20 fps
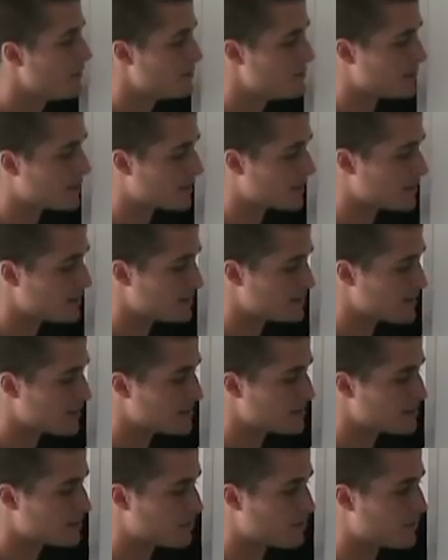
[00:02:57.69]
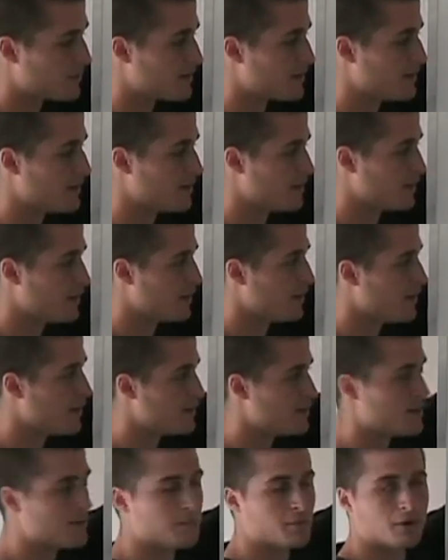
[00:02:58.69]
because that's the point
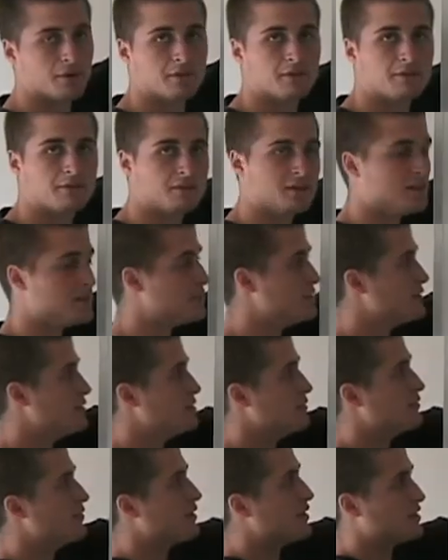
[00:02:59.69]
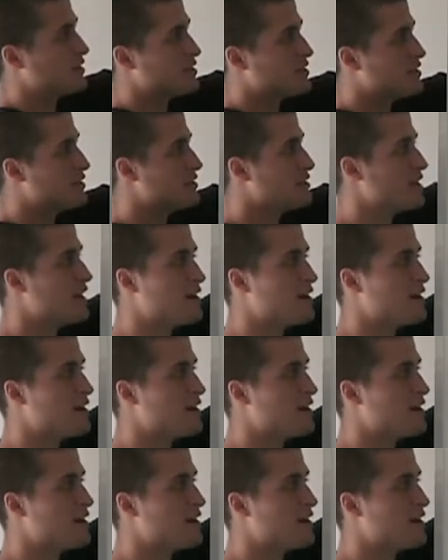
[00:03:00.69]
that both of these two functions